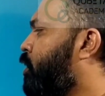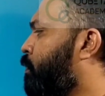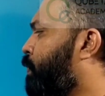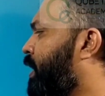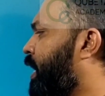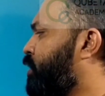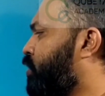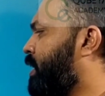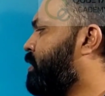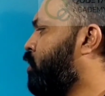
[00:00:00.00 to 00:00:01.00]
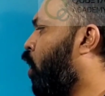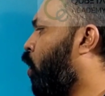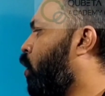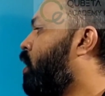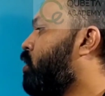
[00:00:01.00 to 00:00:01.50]
Duplication is
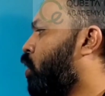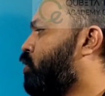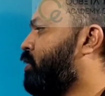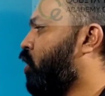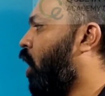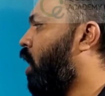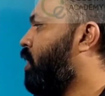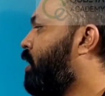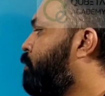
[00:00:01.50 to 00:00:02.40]
no, not at all,